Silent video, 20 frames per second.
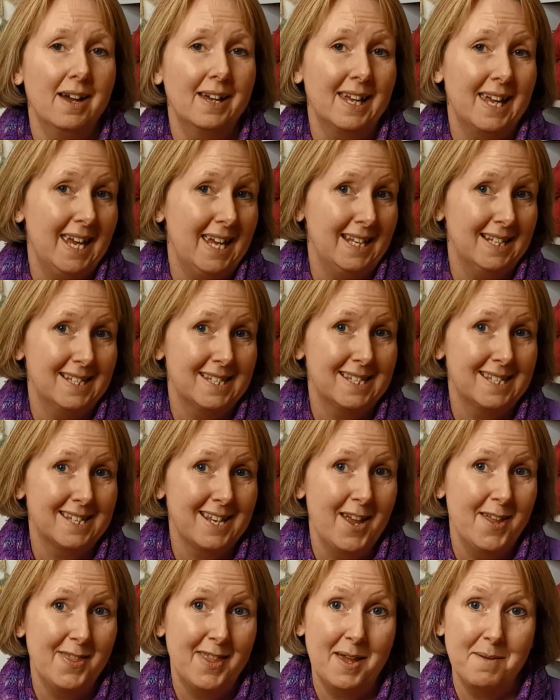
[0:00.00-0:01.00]
kits
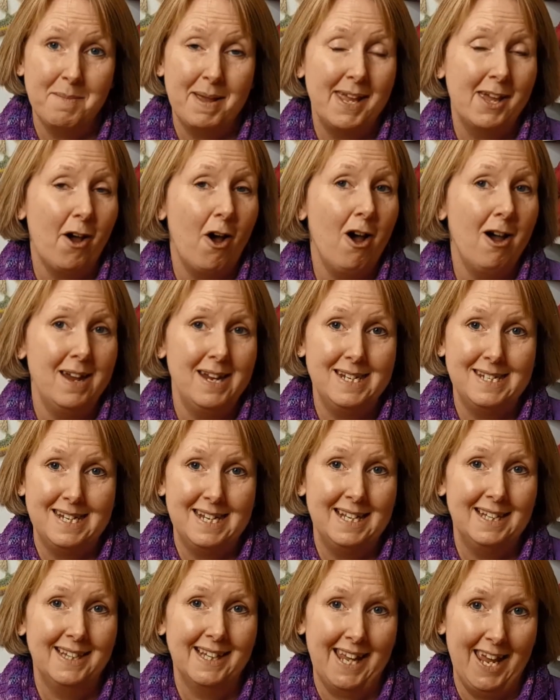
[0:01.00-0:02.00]
that make
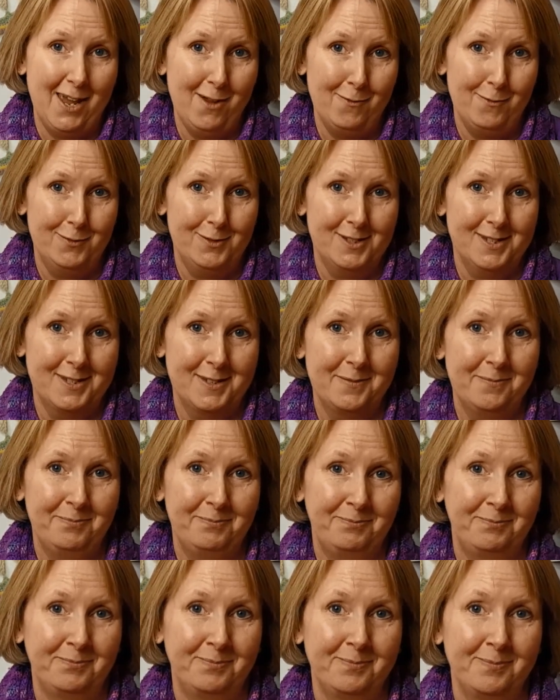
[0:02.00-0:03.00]
ideal gifts.
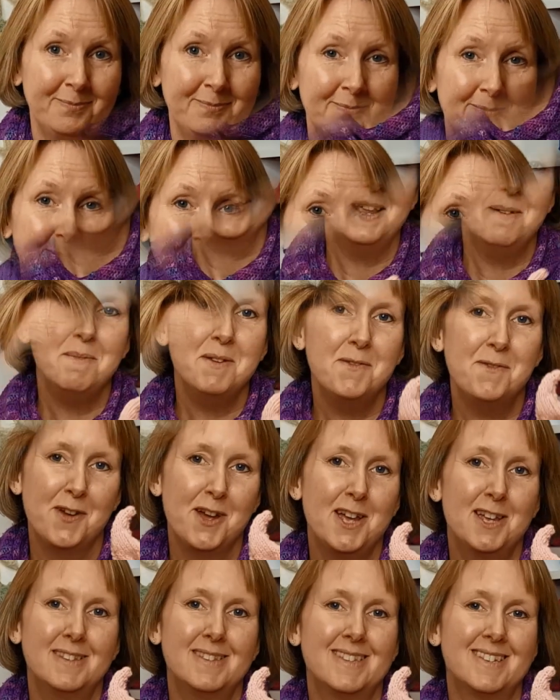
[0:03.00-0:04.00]
So let me
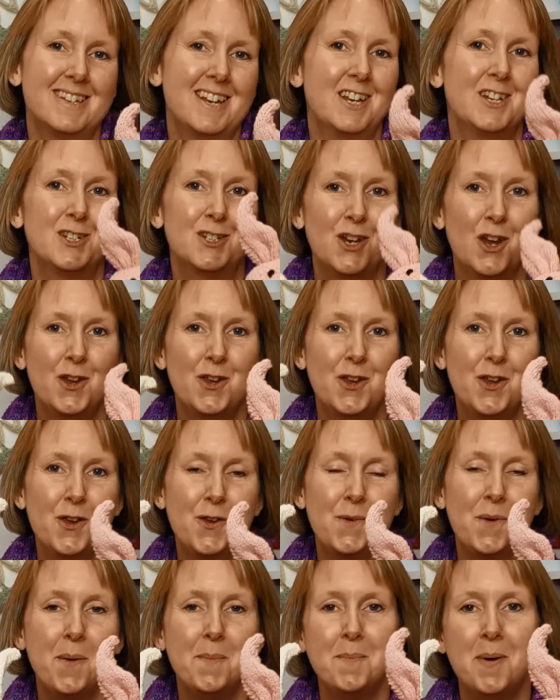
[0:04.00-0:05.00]
first show
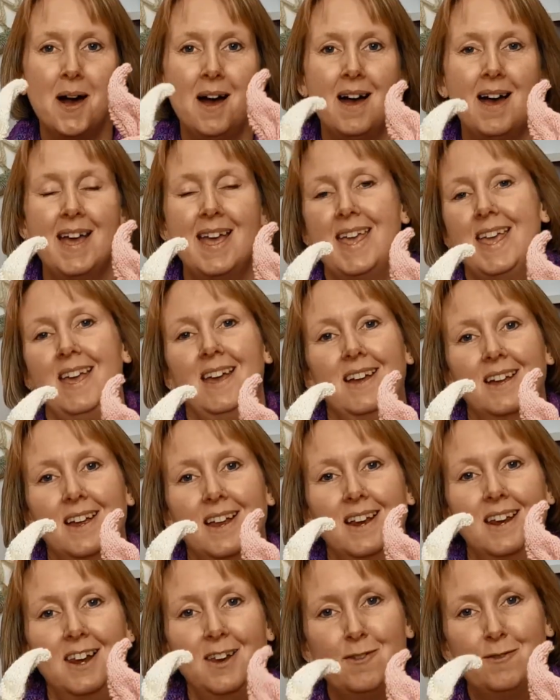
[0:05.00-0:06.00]
you my
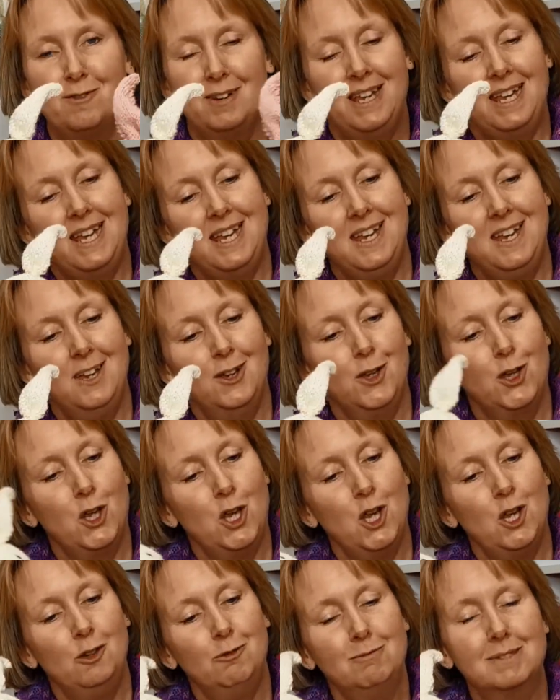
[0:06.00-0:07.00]
lovely,
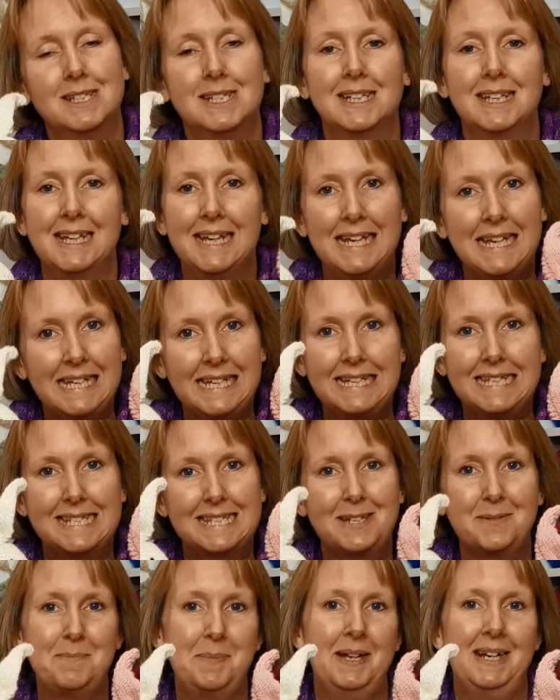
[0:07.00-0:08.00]
cute
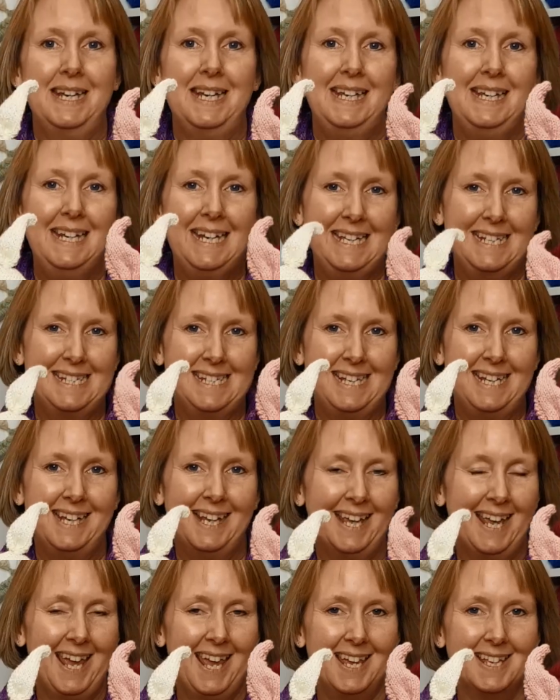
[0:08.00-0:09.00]
Easter bunny
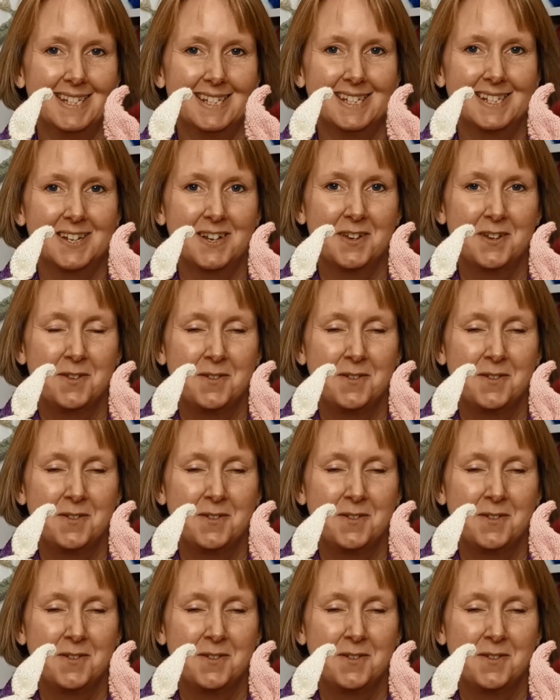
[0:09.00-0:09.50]
knitting kit.